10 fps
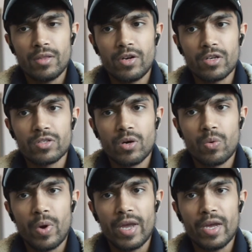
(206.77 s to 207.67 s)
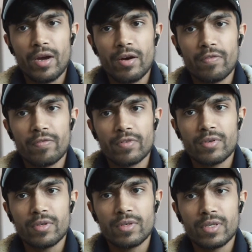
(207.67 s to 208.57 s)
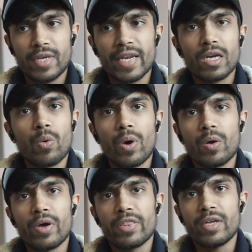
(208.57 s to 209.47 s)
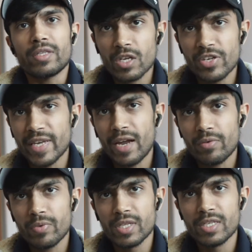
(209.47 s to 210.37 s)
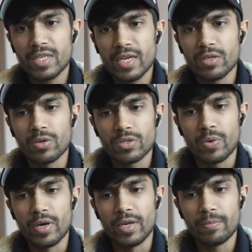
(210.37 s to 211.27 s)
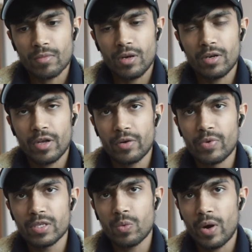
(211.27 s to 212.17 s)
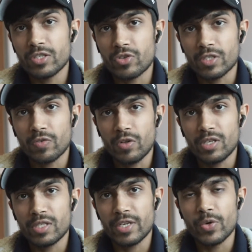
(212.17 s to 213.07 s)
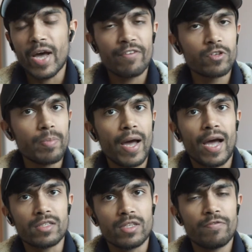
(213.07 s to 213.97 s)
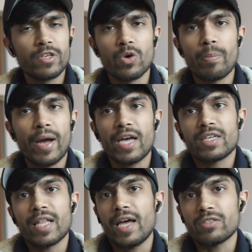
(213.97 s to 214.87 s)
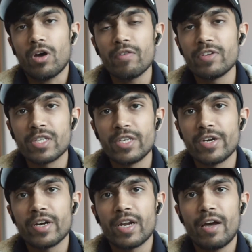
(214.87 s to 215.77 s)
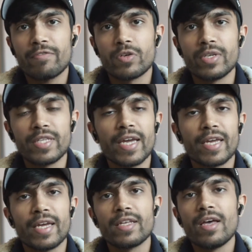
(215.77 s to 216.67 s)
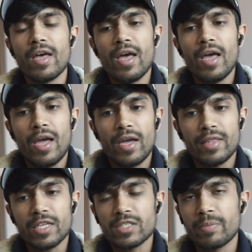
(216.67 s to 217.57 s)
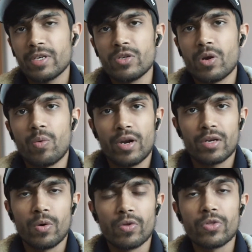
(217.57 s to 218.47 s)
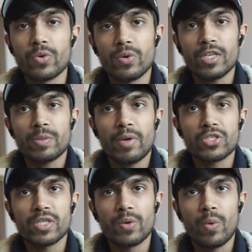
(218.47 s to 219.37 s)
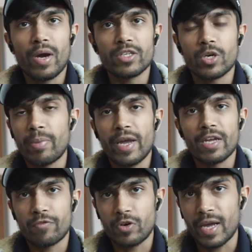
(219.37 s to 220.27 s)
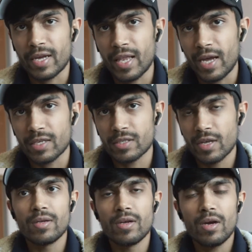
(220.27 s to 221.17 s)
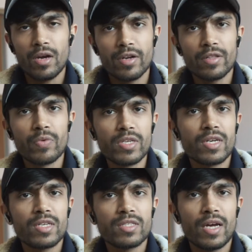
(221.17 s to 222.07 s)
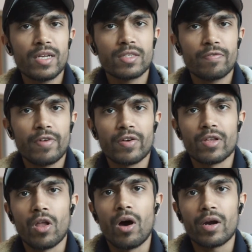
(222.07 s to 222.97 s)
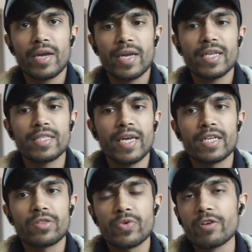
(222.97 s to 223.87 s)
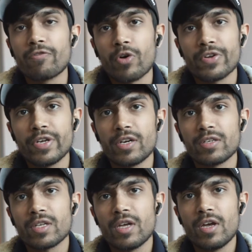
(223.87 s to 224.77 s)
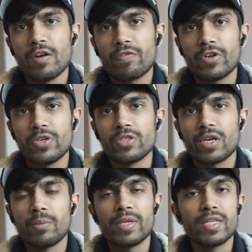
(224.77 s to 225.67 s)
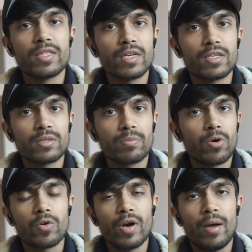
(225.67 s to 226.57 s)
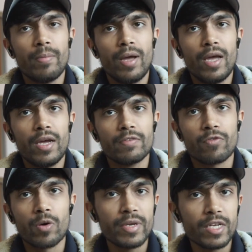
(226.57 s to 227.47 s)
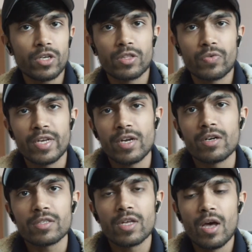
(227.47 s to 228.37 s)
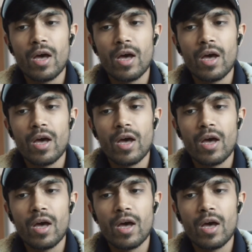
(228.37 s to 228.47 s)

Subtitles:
There's no way of getting away with it. You can't really say no to it. Another reason why it's stressful is that you have to pass. If you don't pass a class, obviously you're going to have to retake it, and that's something you don't want to go through, especially when you're paying for that class. Another reason is that it's very long. It can take 3 to 4 years for you to complete this program, and for me it took 3 years.